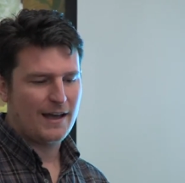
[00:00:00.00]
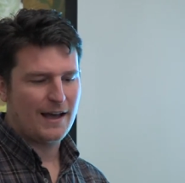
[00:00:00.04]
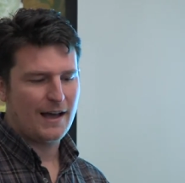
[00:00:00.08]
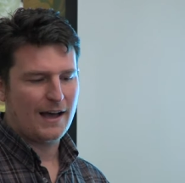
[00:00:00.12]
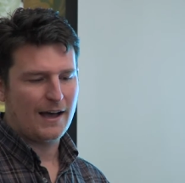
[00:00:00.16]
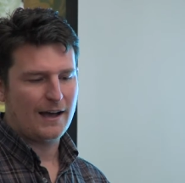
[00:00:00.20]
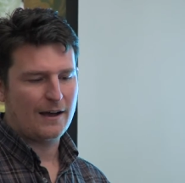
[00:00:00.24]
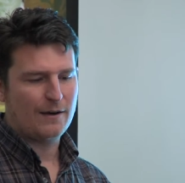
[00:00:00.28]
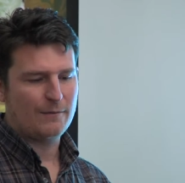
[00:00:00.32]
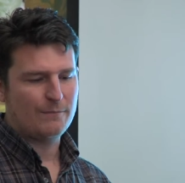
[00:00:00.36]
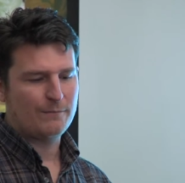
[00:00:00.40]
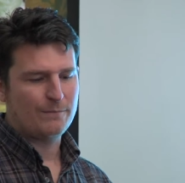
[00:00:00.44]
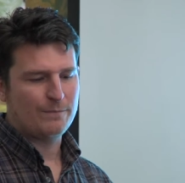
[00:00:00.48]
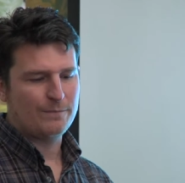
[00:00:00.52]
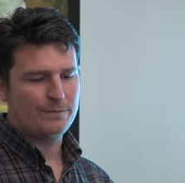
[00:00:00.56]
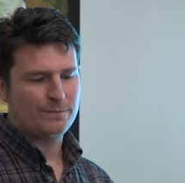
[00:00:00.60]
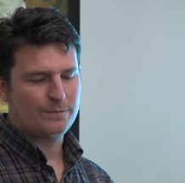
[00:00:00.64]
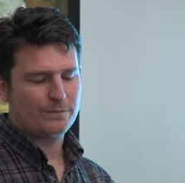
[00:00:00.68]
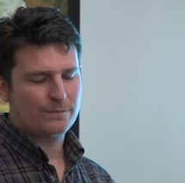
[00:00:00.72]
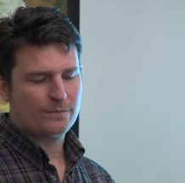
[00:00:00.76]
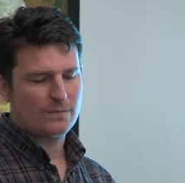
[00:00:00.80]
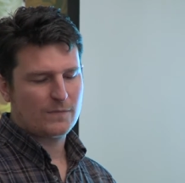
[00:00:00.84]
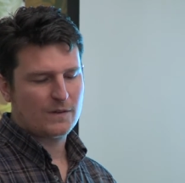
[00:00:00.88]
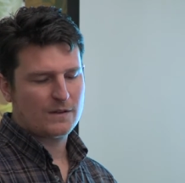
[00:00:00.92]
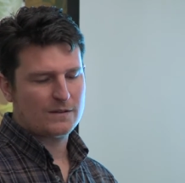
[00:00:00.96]

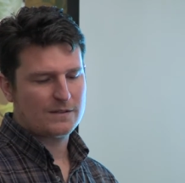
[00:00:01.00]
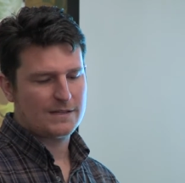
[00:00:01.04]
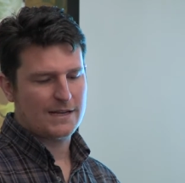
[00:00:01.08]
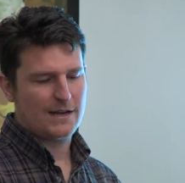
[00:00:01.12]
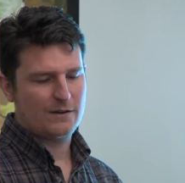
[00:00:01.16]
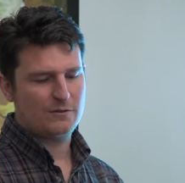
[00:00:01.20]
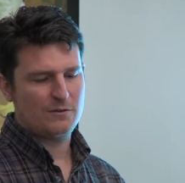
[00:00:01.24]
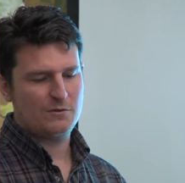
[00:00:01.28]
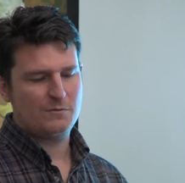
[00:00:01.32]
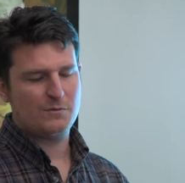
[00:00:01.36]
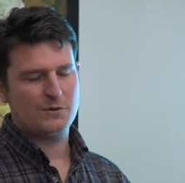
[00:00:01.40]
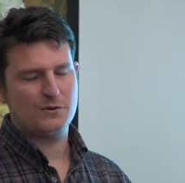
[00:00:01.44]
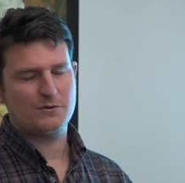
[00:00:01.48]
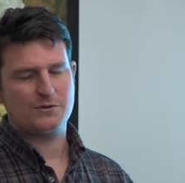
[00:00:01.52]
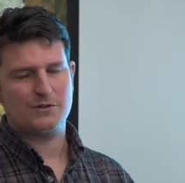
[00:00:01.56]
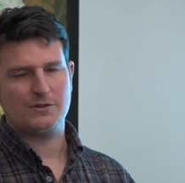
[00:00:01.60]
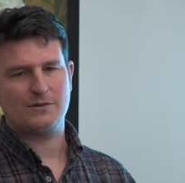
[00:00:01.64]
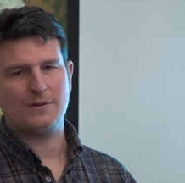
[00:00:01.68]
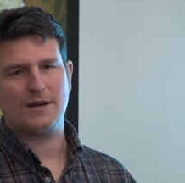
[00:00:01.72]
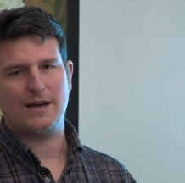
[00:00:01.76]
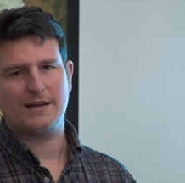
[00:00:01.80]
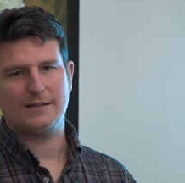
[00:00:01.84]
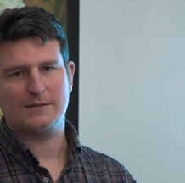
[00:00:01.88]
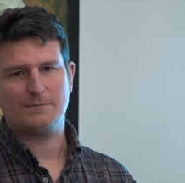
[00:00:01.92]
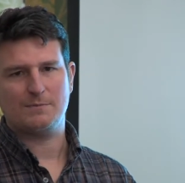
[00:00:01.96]
Downy
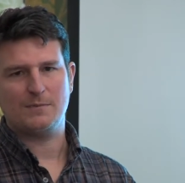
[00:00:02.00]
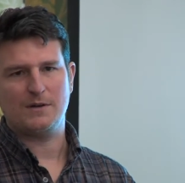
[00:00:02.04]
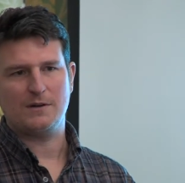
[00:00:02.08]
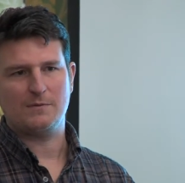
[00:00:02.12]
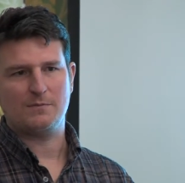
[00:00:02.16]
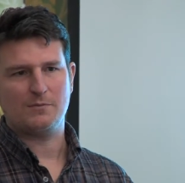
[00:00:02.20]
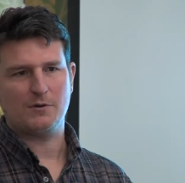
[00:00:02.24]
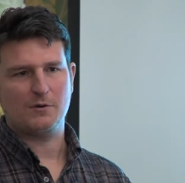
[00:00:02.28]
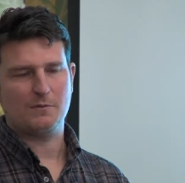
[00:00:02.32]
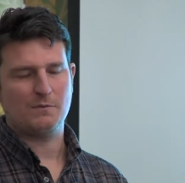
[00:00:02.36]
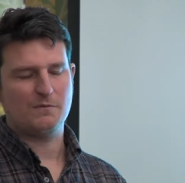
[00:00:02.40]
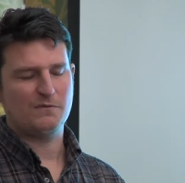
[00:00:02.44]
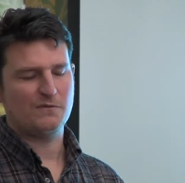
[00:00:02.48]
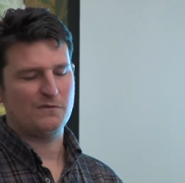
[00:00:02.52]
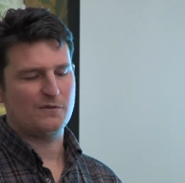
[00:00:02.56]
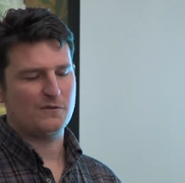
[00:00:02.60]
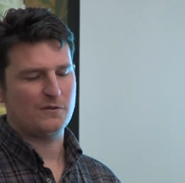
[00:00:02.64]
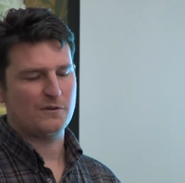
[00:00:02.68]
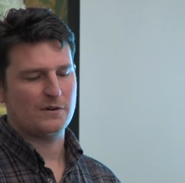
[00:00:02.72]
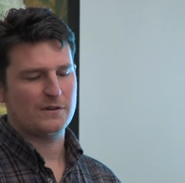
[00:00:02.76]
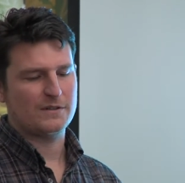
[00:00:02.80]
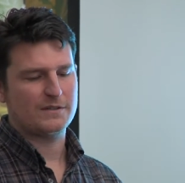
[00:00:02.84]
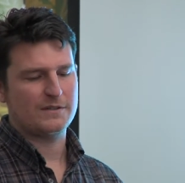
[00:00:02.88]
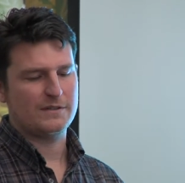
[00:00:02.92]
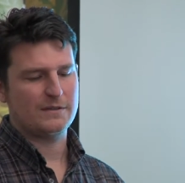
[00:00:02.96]
mildew has been a problem
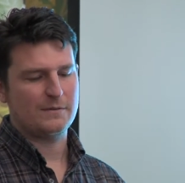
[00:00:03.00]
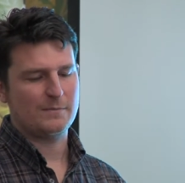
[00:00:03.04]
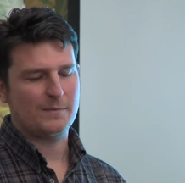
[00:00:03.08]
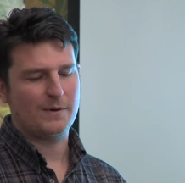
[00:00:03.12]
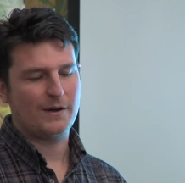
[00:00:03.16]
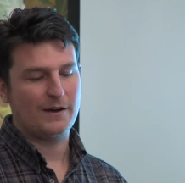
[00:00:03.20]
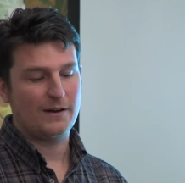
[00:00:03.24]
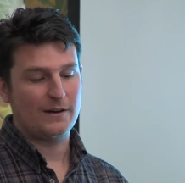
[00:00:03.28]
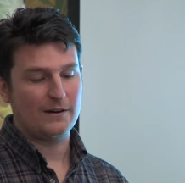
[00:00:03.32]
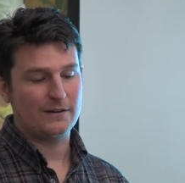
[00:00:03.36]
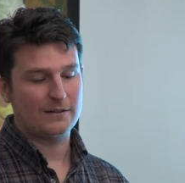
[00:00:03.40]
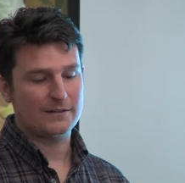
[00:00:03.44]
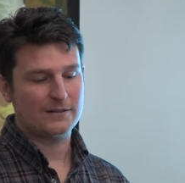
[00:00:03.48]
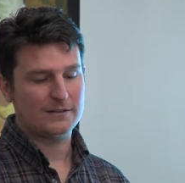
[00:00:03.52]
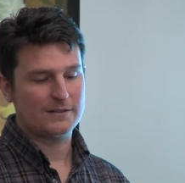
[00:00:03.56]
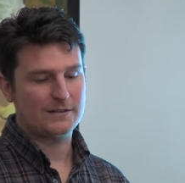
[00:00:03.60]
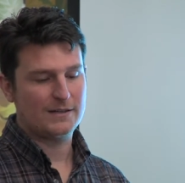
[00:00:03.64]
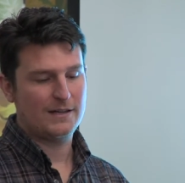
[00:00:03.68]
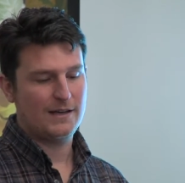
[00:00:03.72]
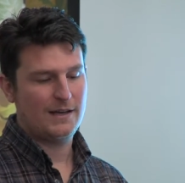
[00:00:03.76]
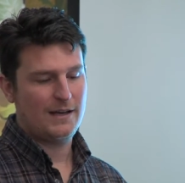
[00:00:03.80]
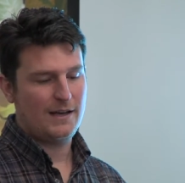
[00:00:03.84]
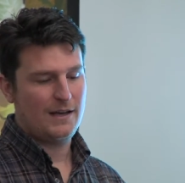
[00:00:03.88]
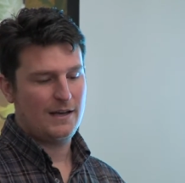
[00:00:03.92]
for us in the past,